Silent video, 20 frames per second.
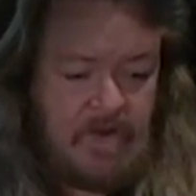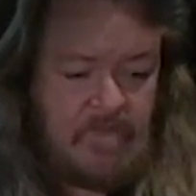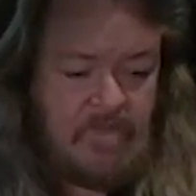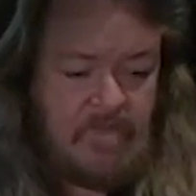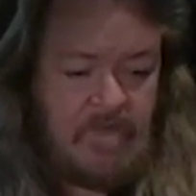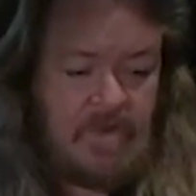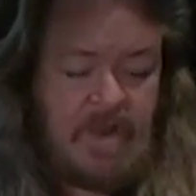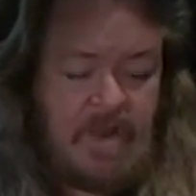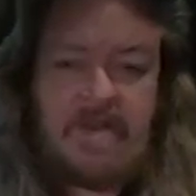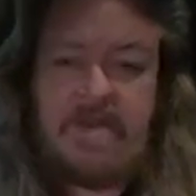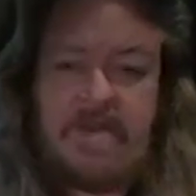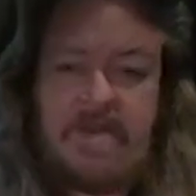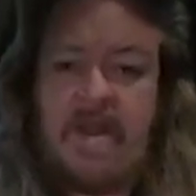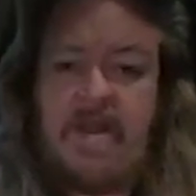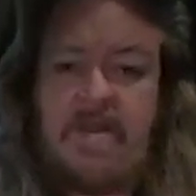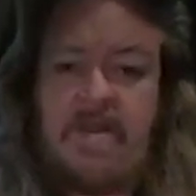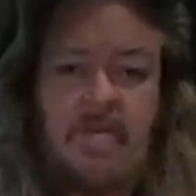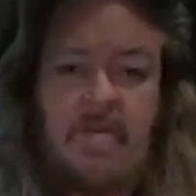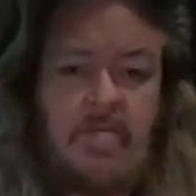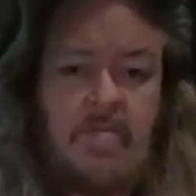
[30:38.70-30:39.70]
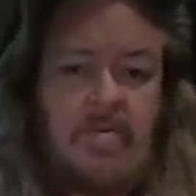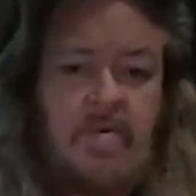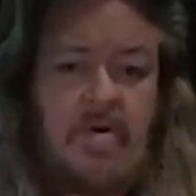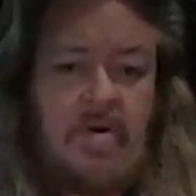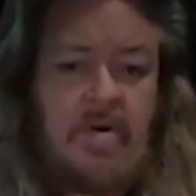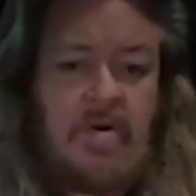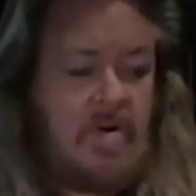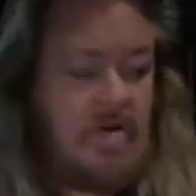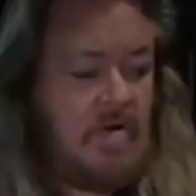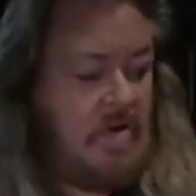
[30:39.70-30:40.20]
if you'd like to get the
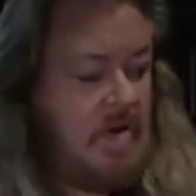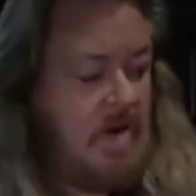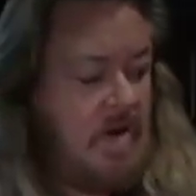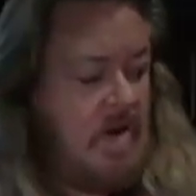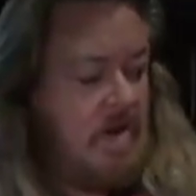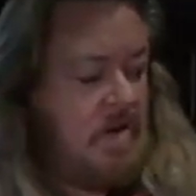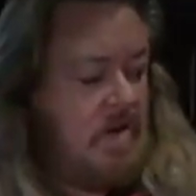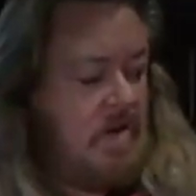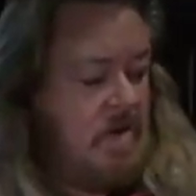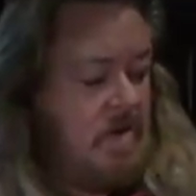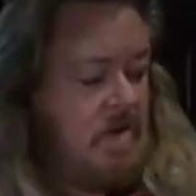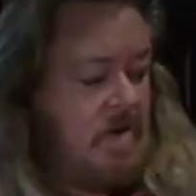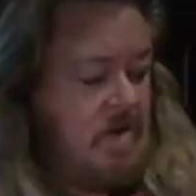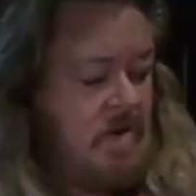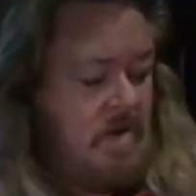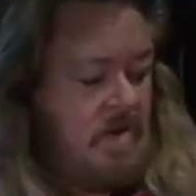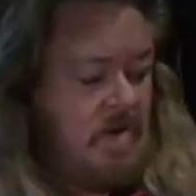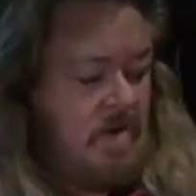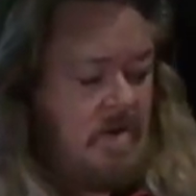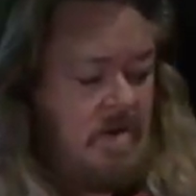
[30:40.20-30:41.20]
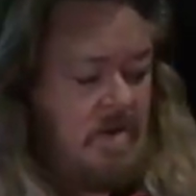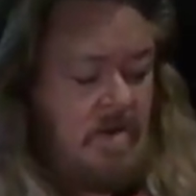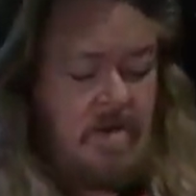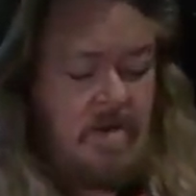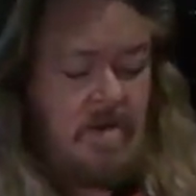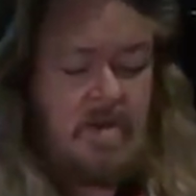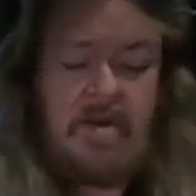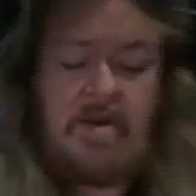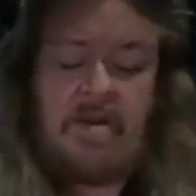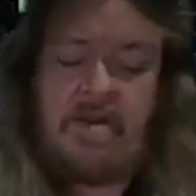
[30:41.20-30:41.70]
book and the
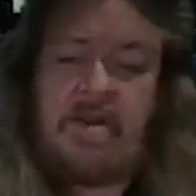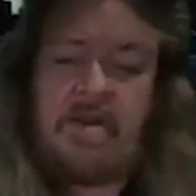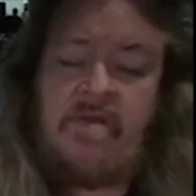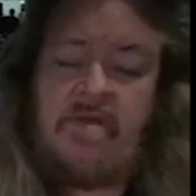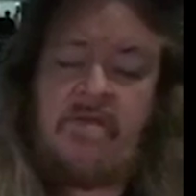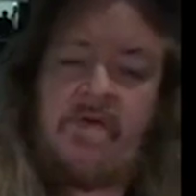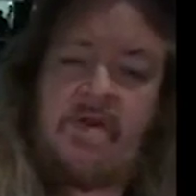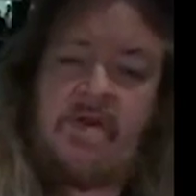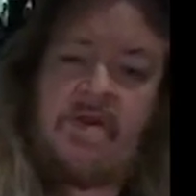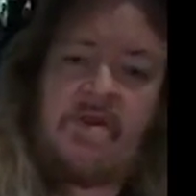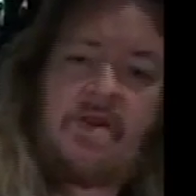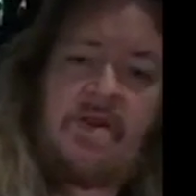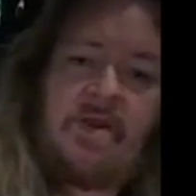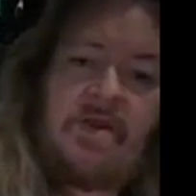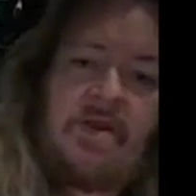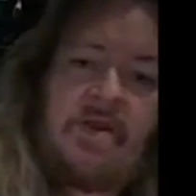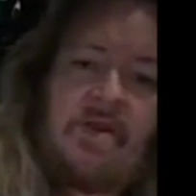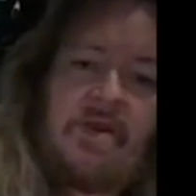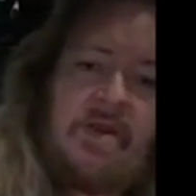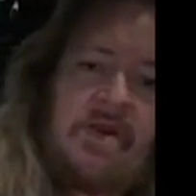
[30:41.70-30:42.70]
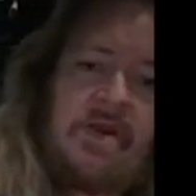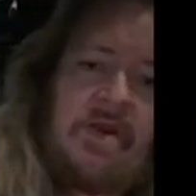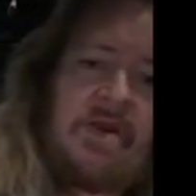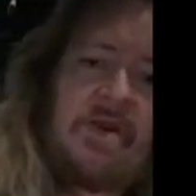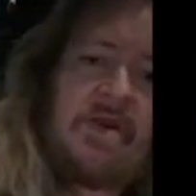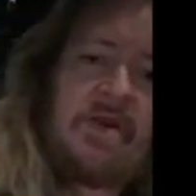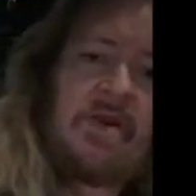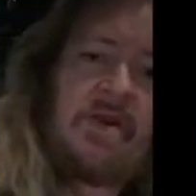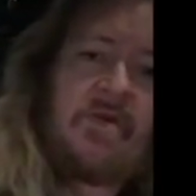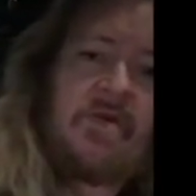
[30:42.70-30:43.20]
DVD
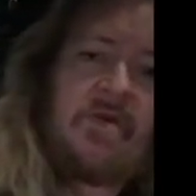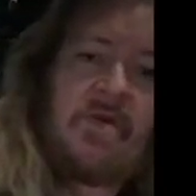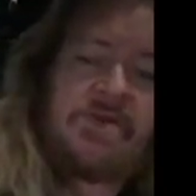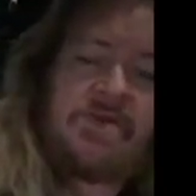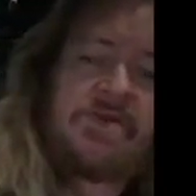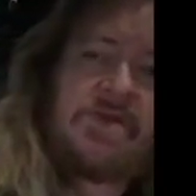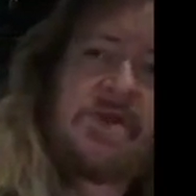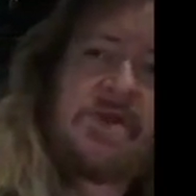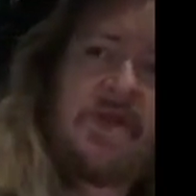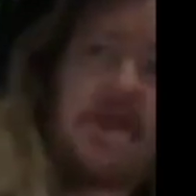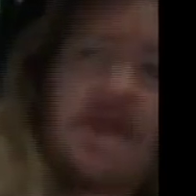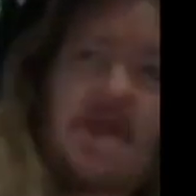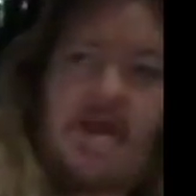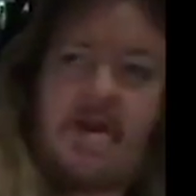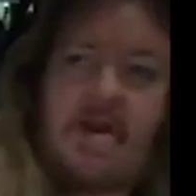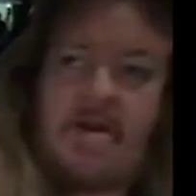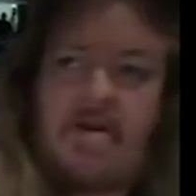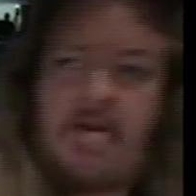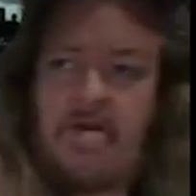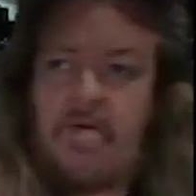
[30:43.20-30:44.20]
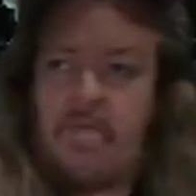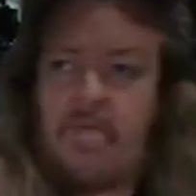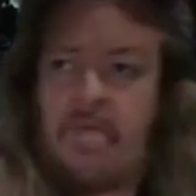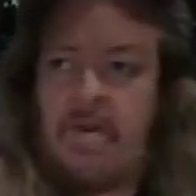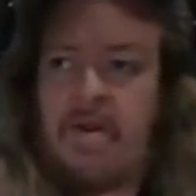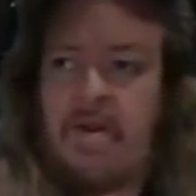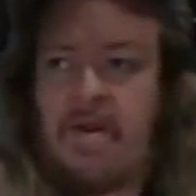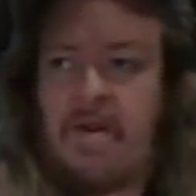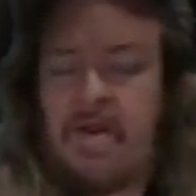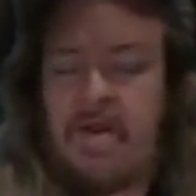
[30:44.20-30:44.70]
in the US and Canada,
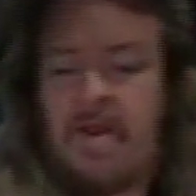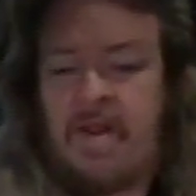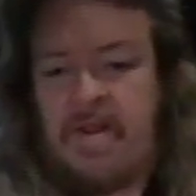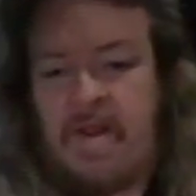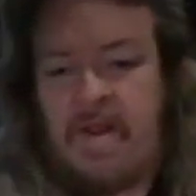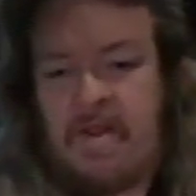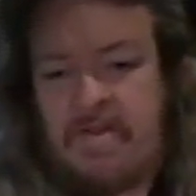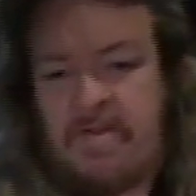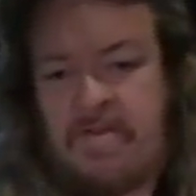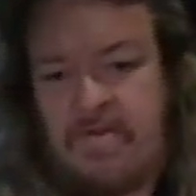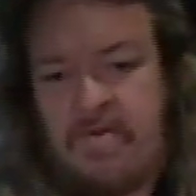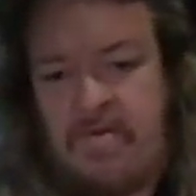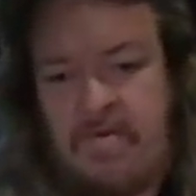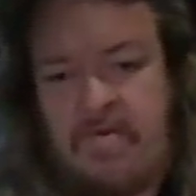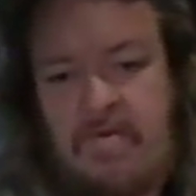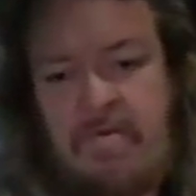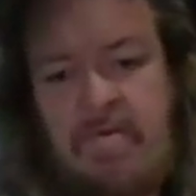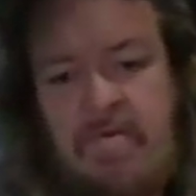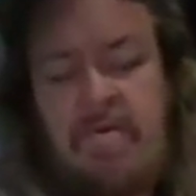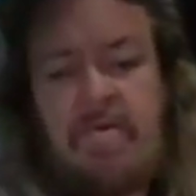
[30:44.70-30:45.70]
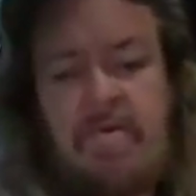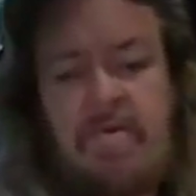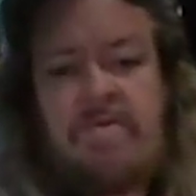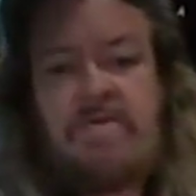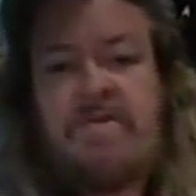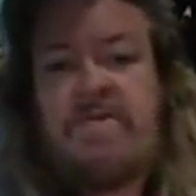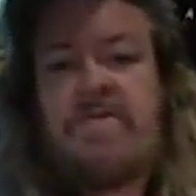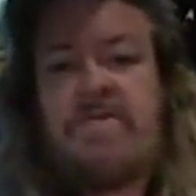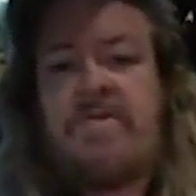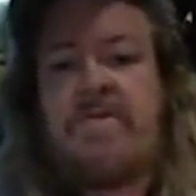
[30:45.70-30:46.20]
we can get that to you. You can
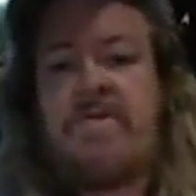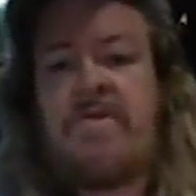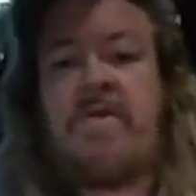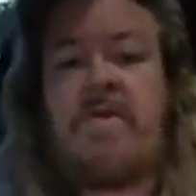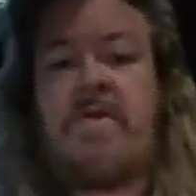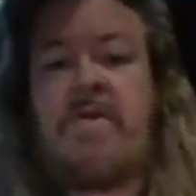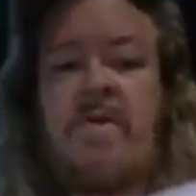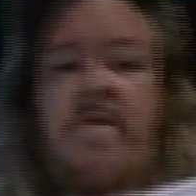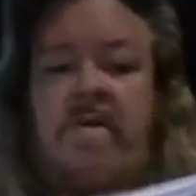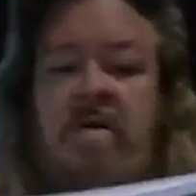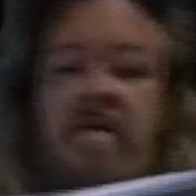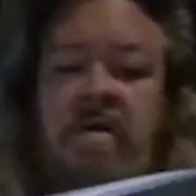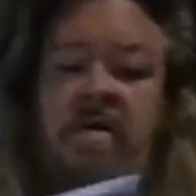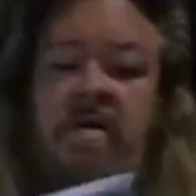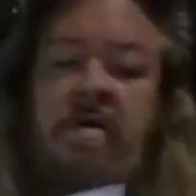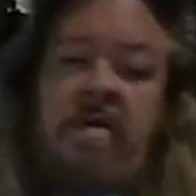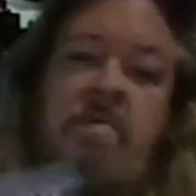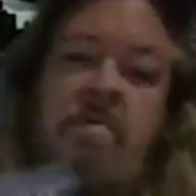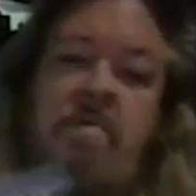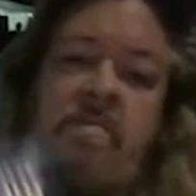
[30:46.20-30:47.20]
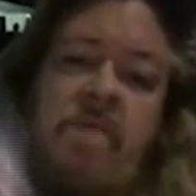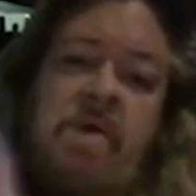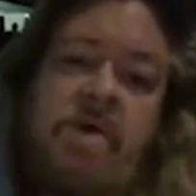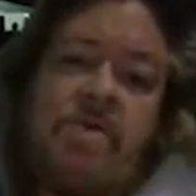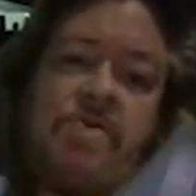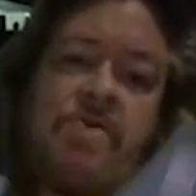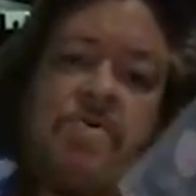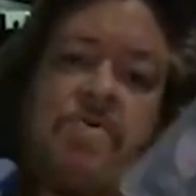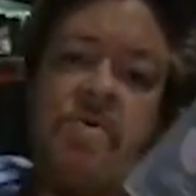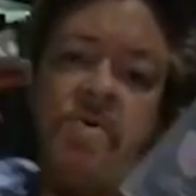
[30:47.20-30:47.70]
just make
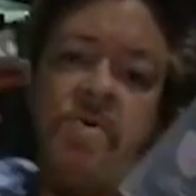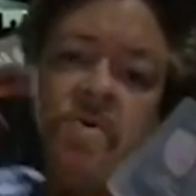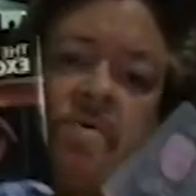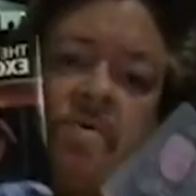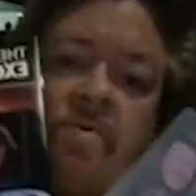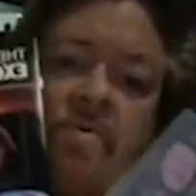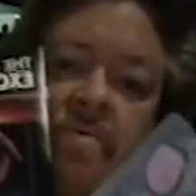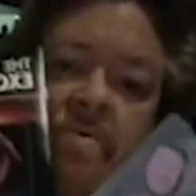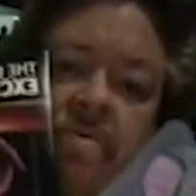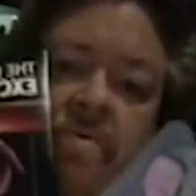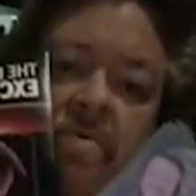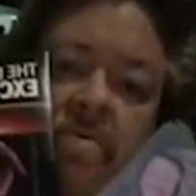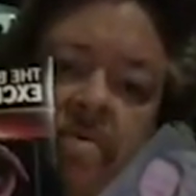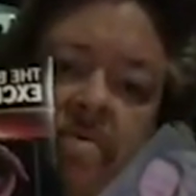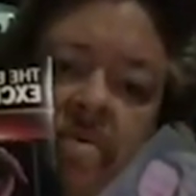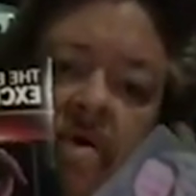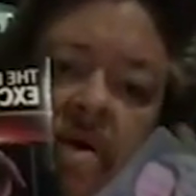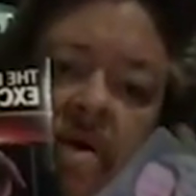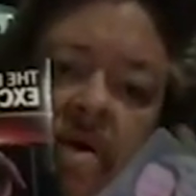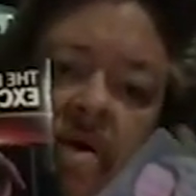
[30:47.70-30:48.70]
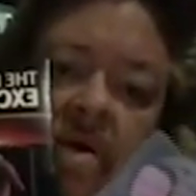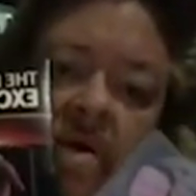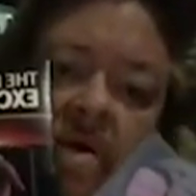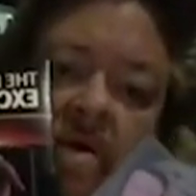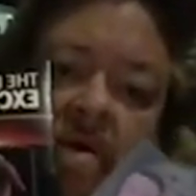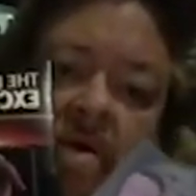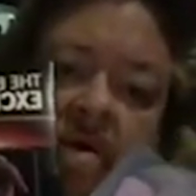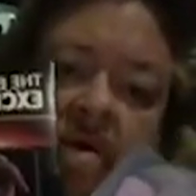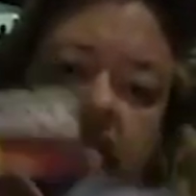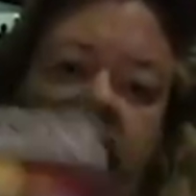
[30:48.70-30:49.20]
sure you
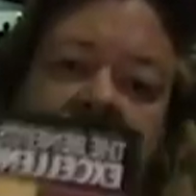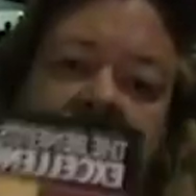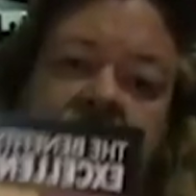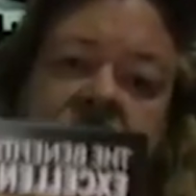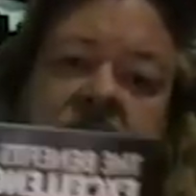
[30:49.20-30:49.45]
um,